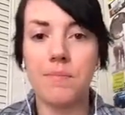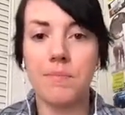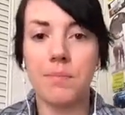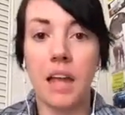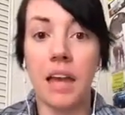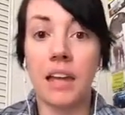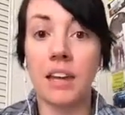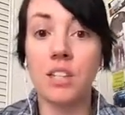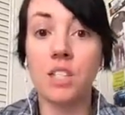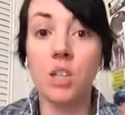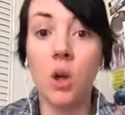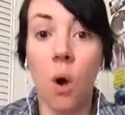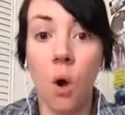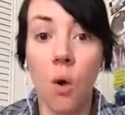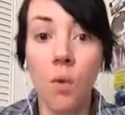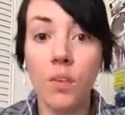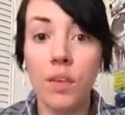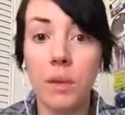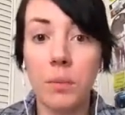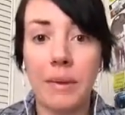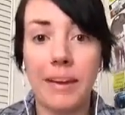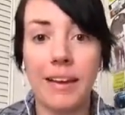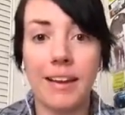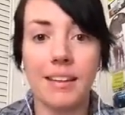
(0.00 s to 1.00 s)
And it's only
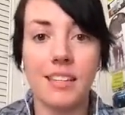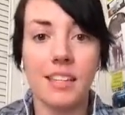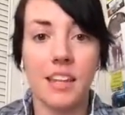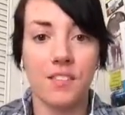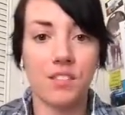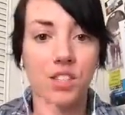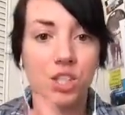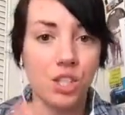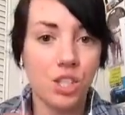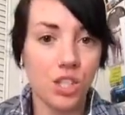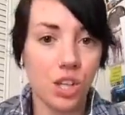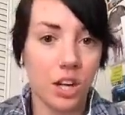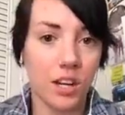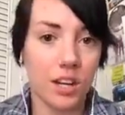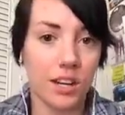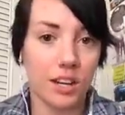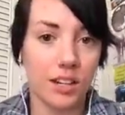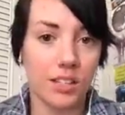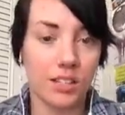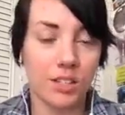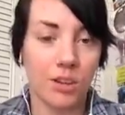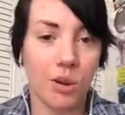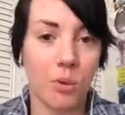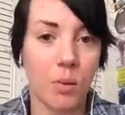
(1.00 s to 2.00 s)
because I've studied
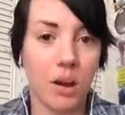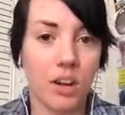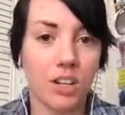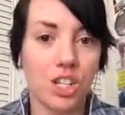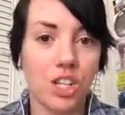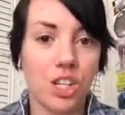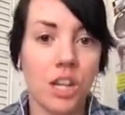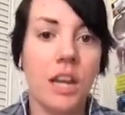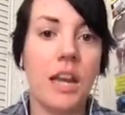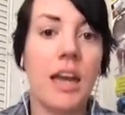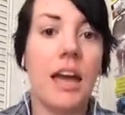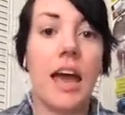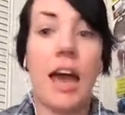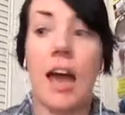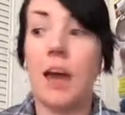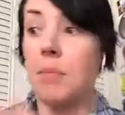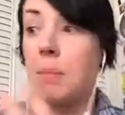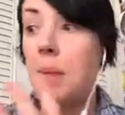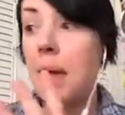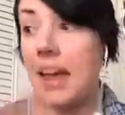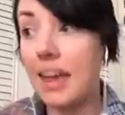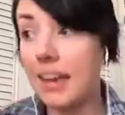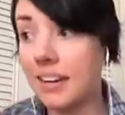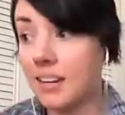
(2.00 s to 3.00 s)
it so much and
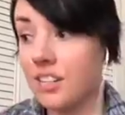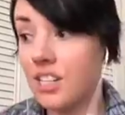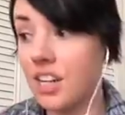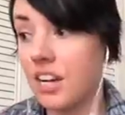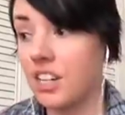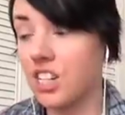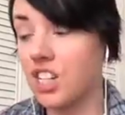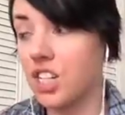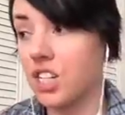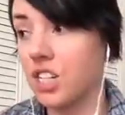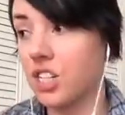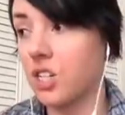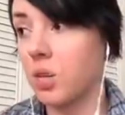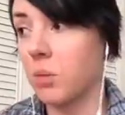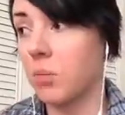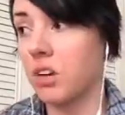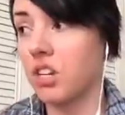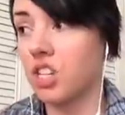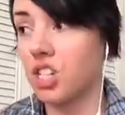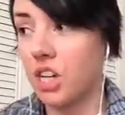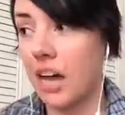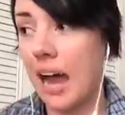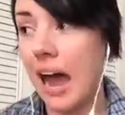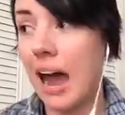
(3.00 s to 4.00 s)
paid attention so
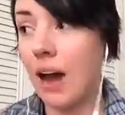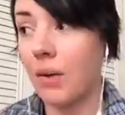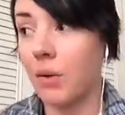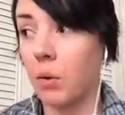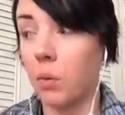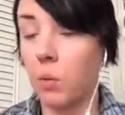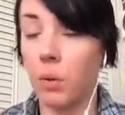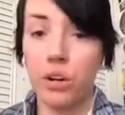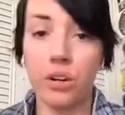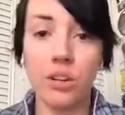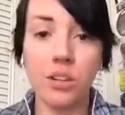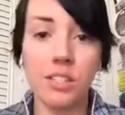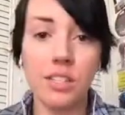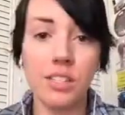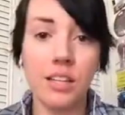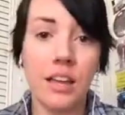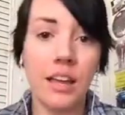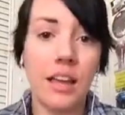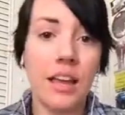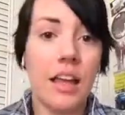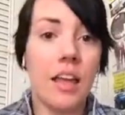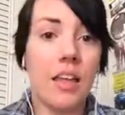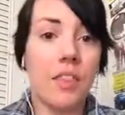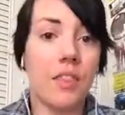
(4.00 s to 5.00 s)
much to how it works
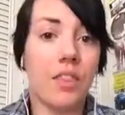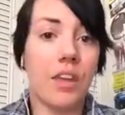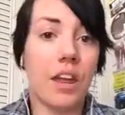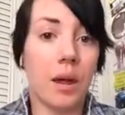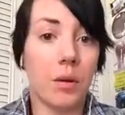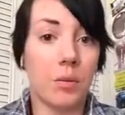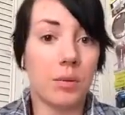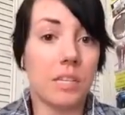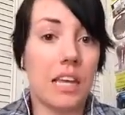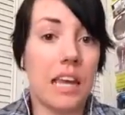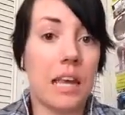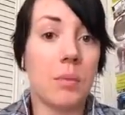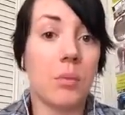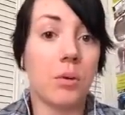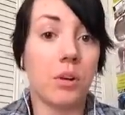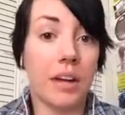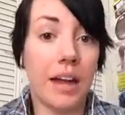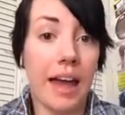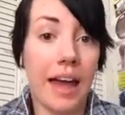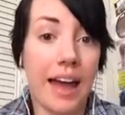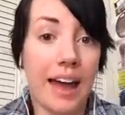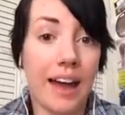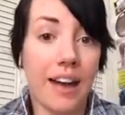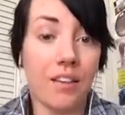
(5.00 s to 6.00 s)
that I was able to
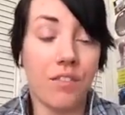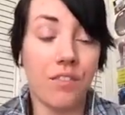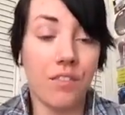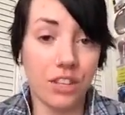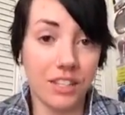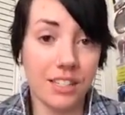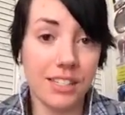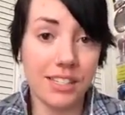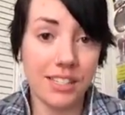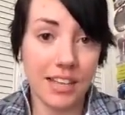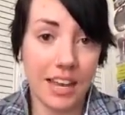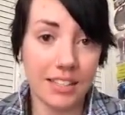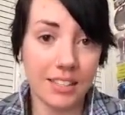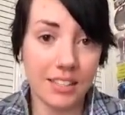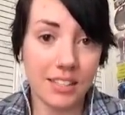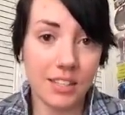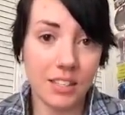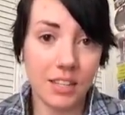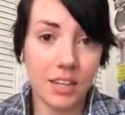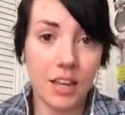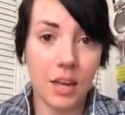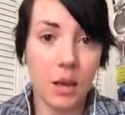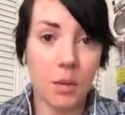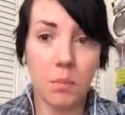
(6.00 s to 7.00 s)
have this sense.
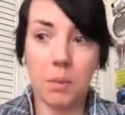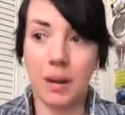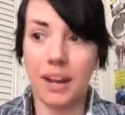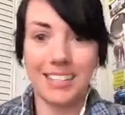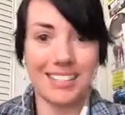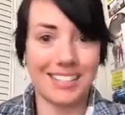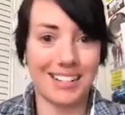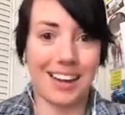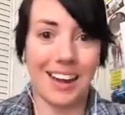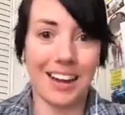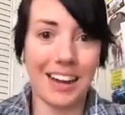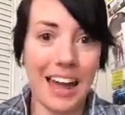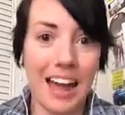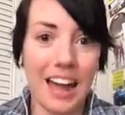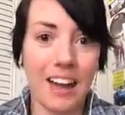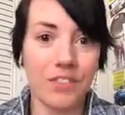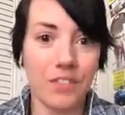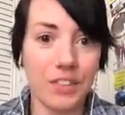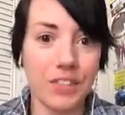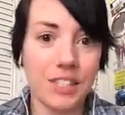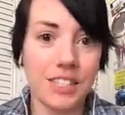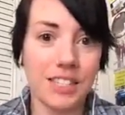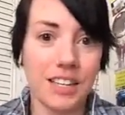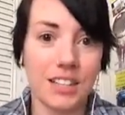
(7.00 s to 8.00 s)
But I did not have
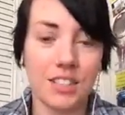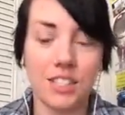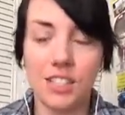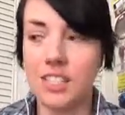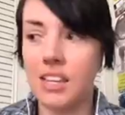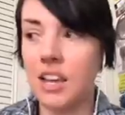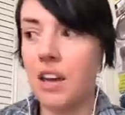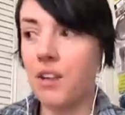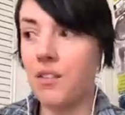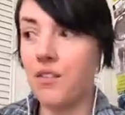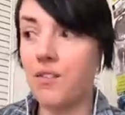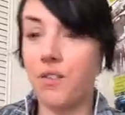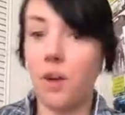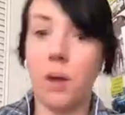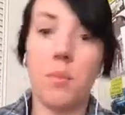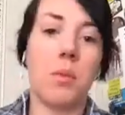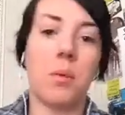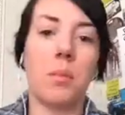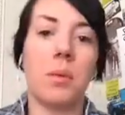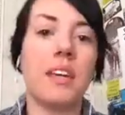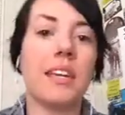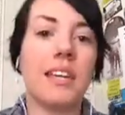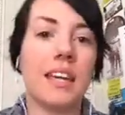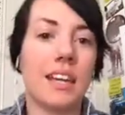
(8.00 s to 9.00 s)
this sense from the
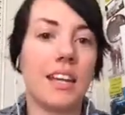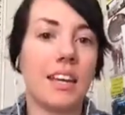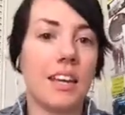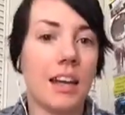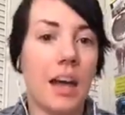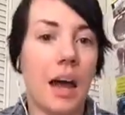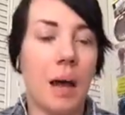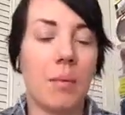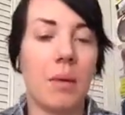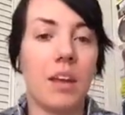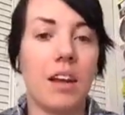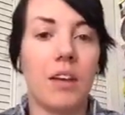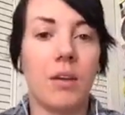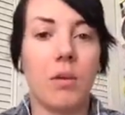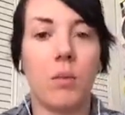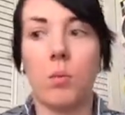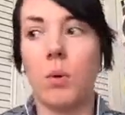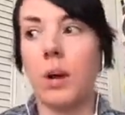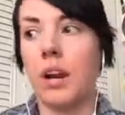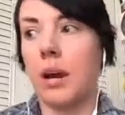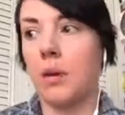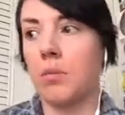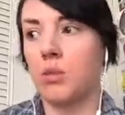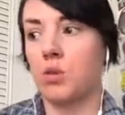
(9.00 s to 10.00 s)
beginning. I mean,
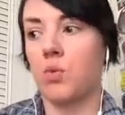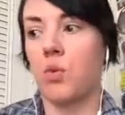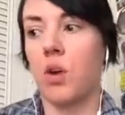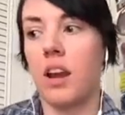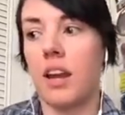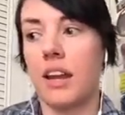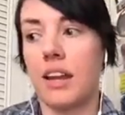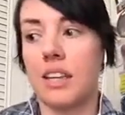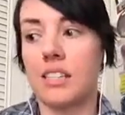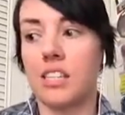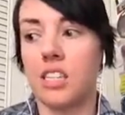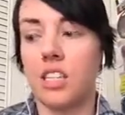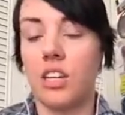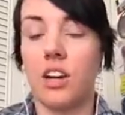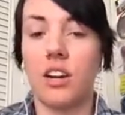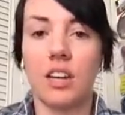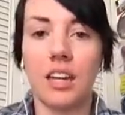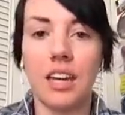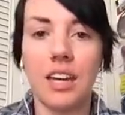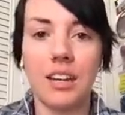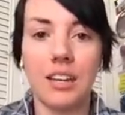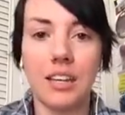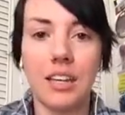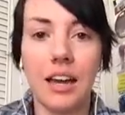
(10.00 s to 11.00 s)
when I was writing as a young
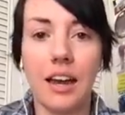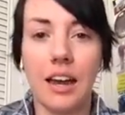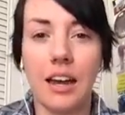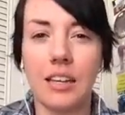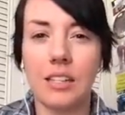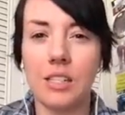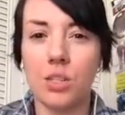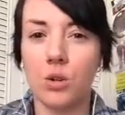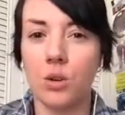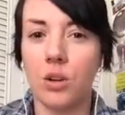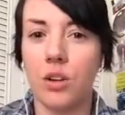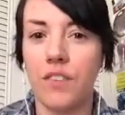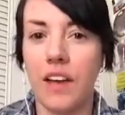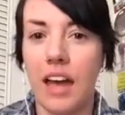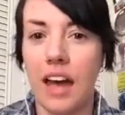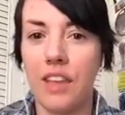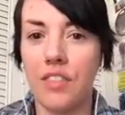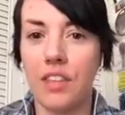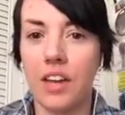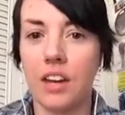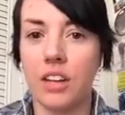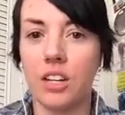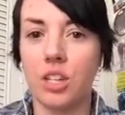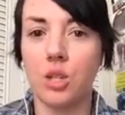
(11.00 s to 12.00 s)
kid, yeah, I sort of had
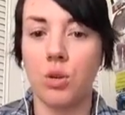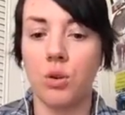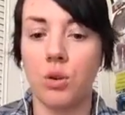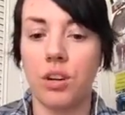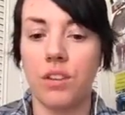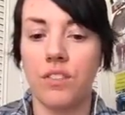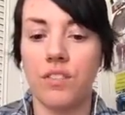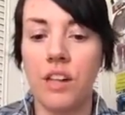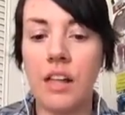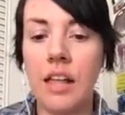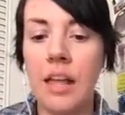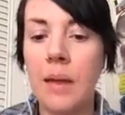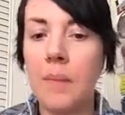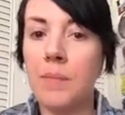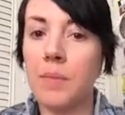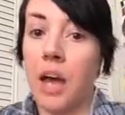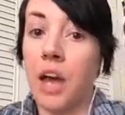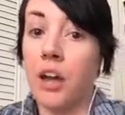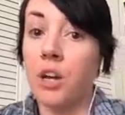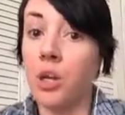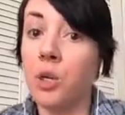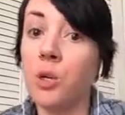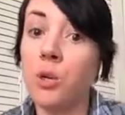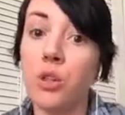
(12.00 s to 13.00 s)
that intuitive, I
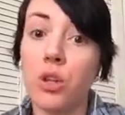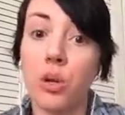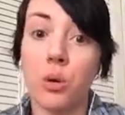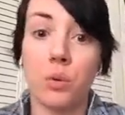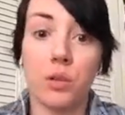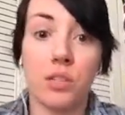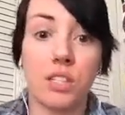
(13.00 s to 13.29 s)
knew there was